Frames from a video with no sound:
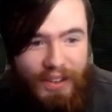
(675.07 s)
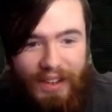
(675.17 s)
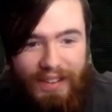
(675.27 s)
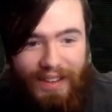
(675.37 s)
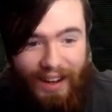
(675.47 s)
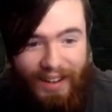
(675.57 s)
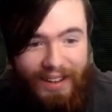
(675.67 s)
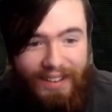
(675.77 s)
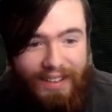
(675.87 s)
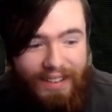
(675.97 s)
in this deck.
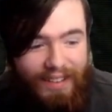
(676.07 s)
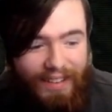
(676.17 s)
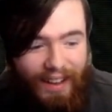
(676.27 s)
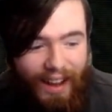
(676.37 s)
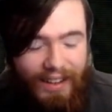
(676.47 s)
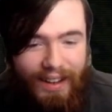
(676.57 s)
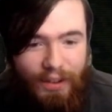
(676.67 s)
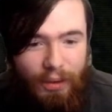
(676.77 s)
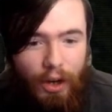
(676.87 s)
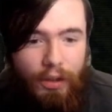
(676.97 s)
I, I
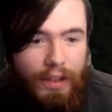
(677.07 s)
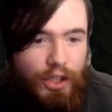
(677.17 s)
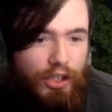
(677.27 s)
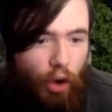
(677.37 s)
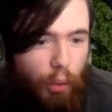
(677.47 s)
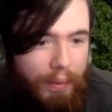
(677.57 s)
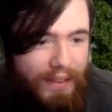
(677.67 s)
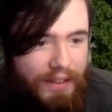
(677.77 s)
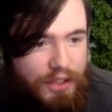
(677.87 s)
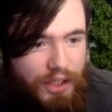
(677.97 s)
don't are they just hoping that